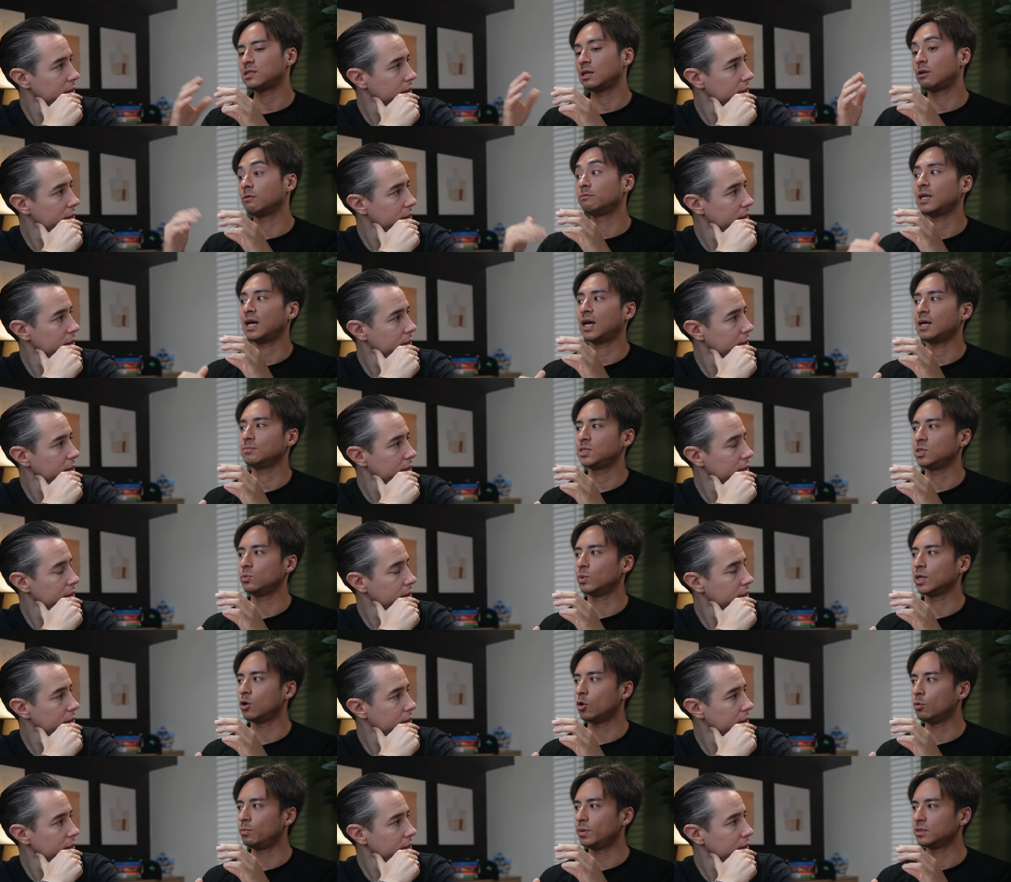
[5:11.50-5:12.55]
Speaker 1: of tabs you want to
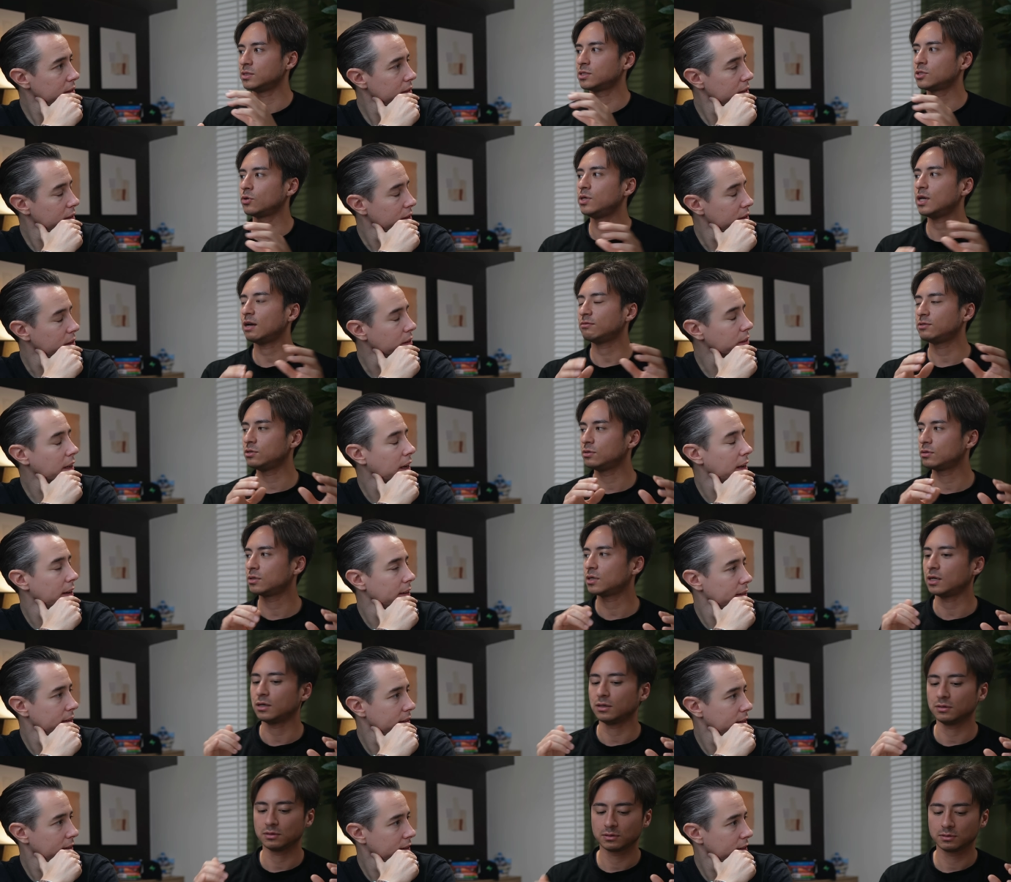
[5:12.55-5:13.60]
open. So you have okay. to kind
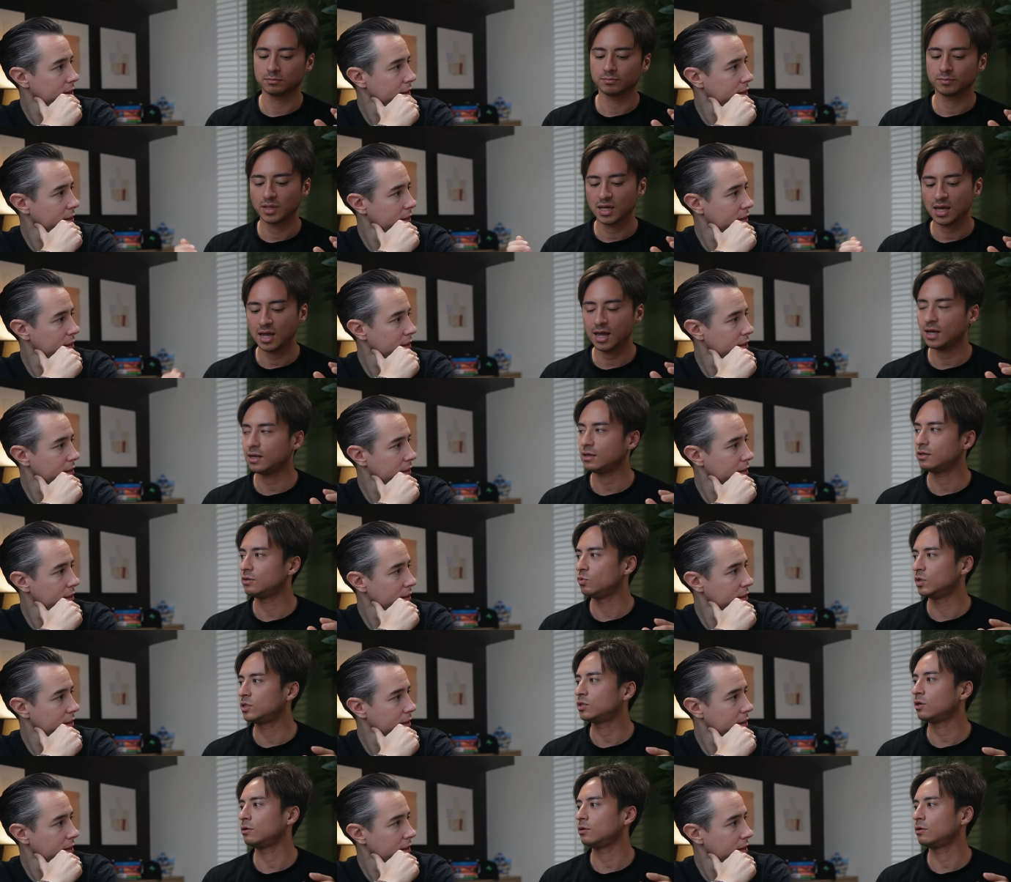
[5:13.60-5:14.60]
of hit return